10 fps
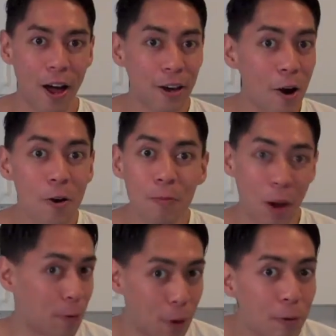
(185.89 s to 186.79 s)
Now my
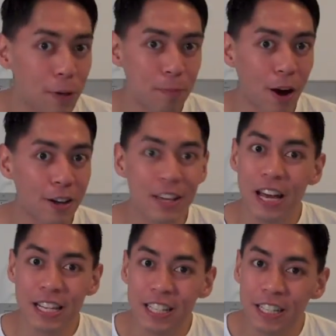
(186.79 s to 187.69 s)
favorite part,
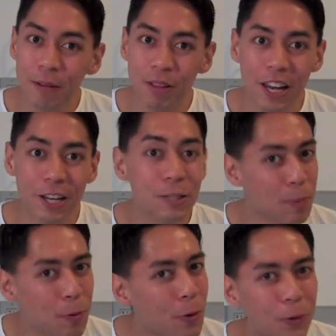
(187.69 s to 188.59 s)
setting up the layers
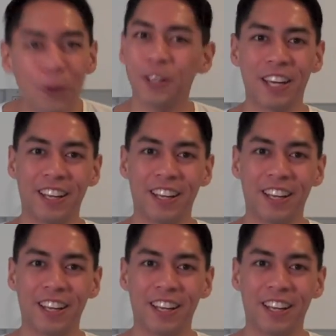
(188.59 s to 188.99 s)
before cooking.